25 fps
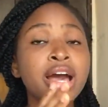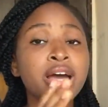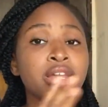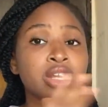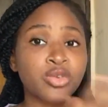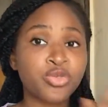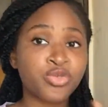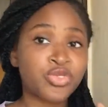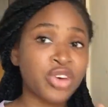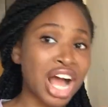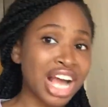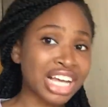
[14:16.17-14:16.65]

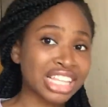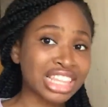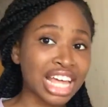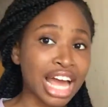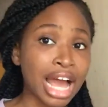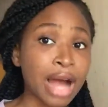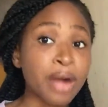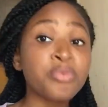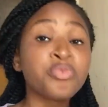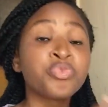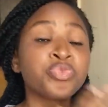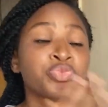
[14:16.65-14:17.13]
the fact
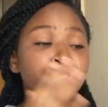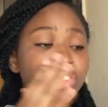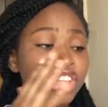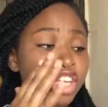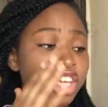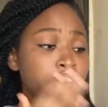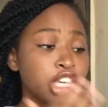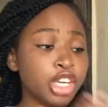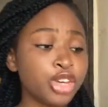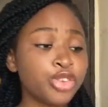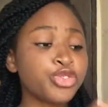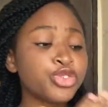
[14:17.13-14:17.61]
that
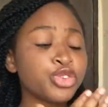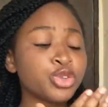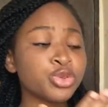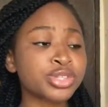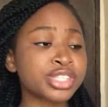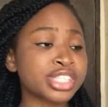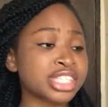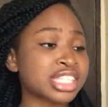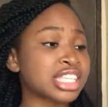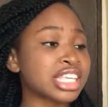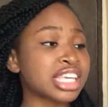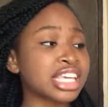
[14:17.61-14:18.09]
if you
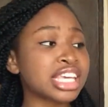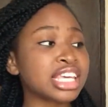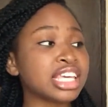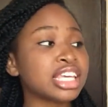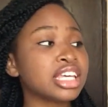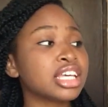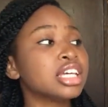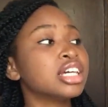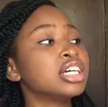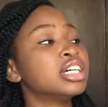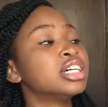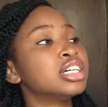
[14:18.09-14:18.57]

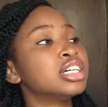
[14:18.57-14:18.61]
see